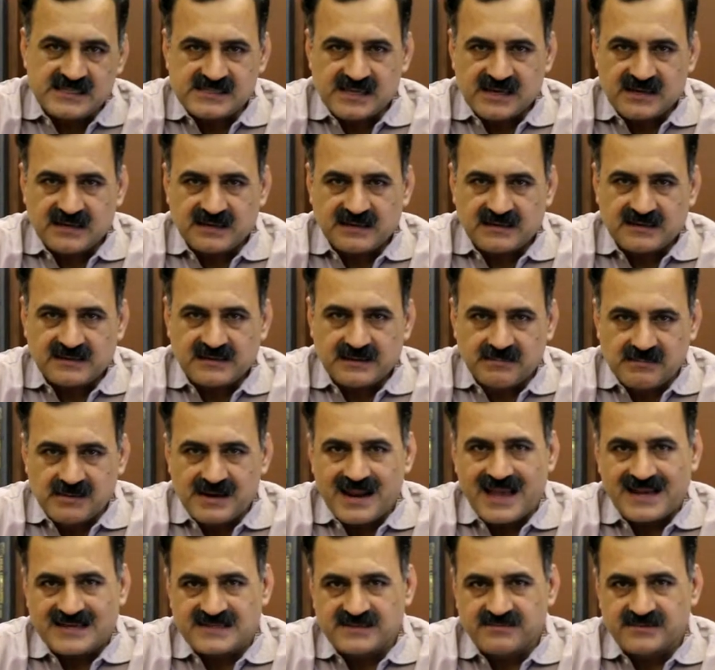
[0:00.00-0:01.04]
These are
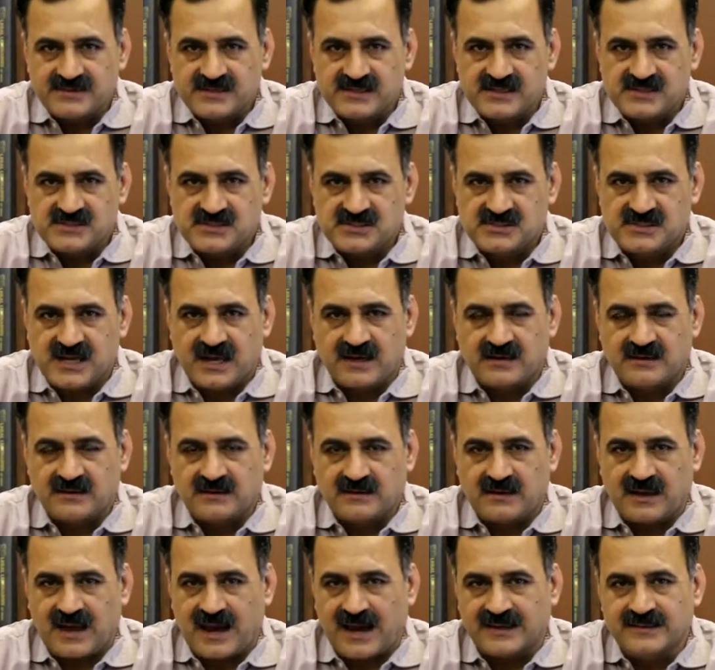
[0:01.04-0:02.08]
criminal activities
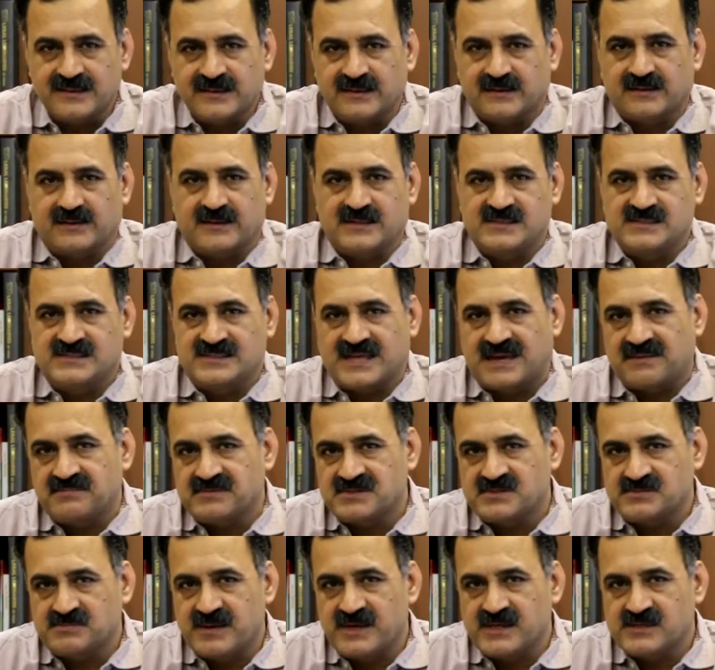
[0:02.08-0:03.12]
done either in
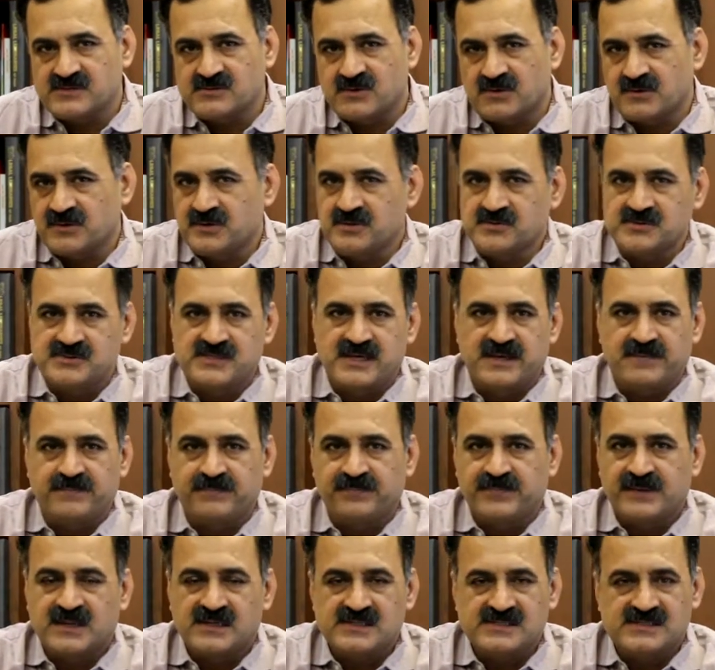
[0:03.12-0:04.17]
cyberspace or
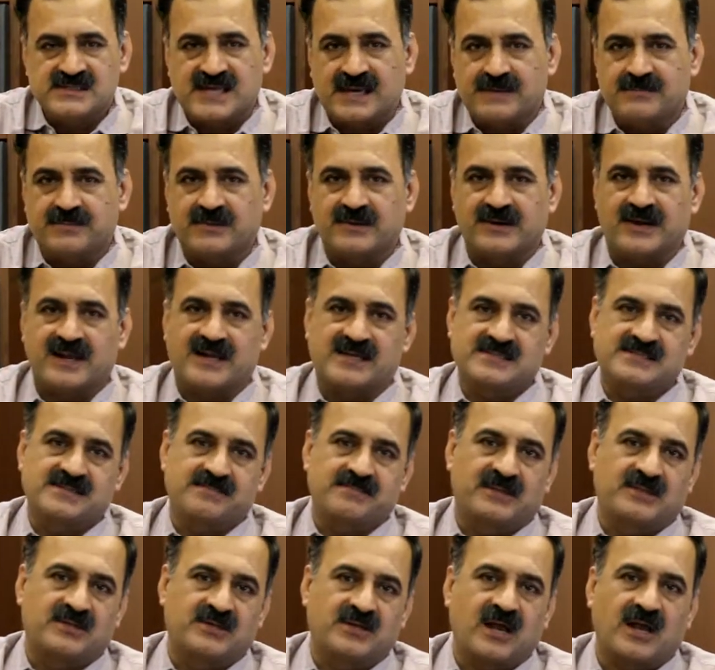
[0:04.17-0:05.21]
using cyber
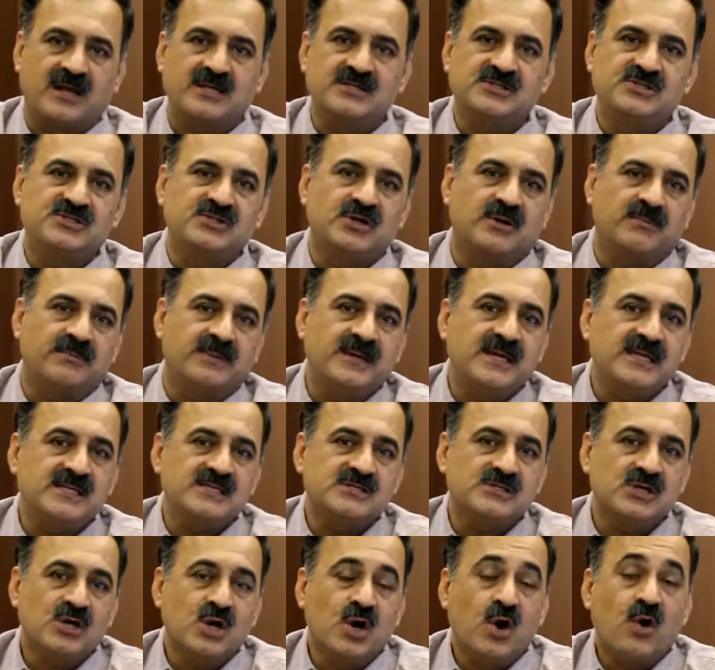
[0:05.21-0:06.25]
as a methodology or
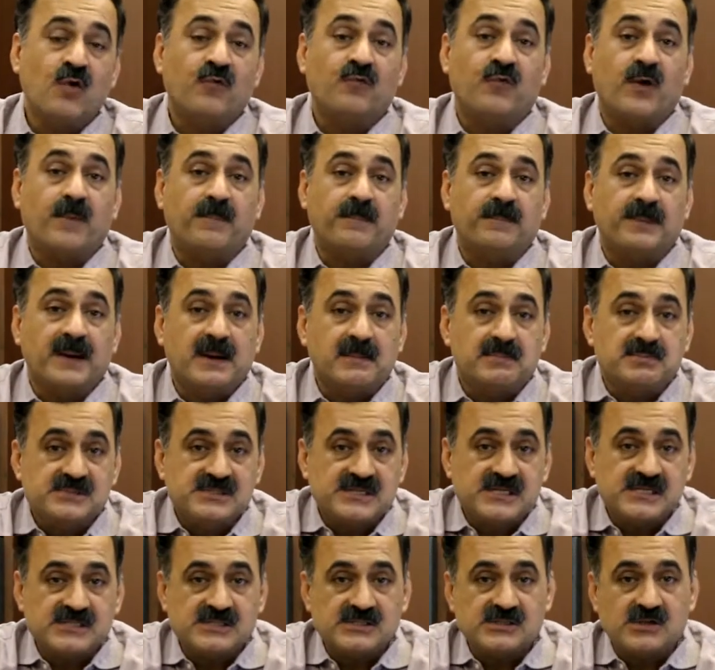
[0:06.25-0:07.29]
means for
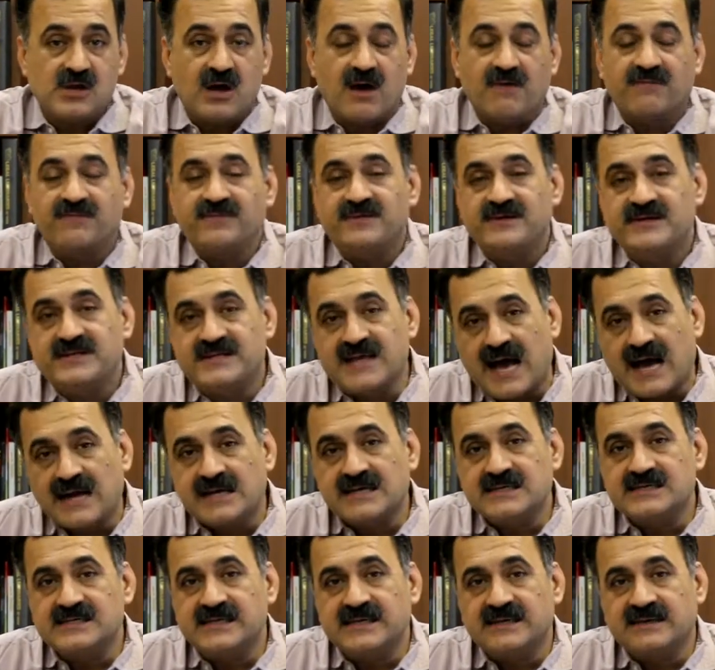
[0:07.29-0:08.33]
purposes of
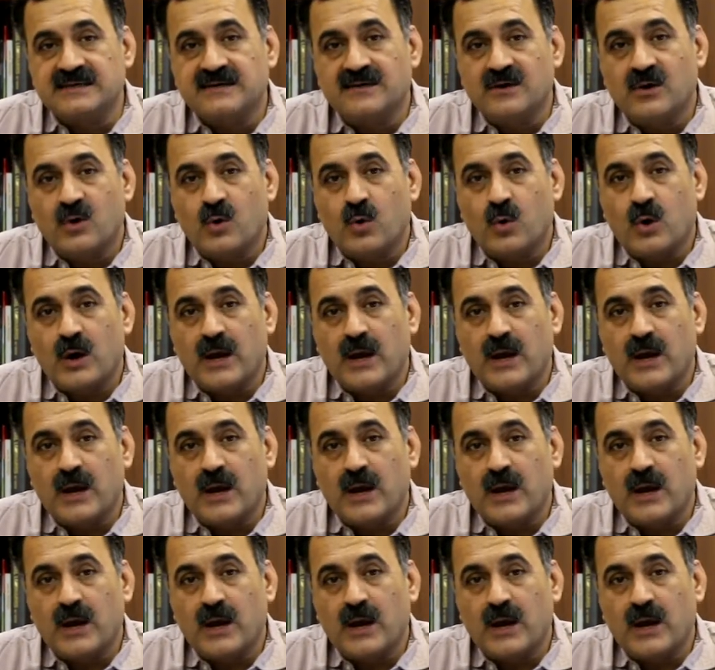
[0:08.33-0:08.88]
targeting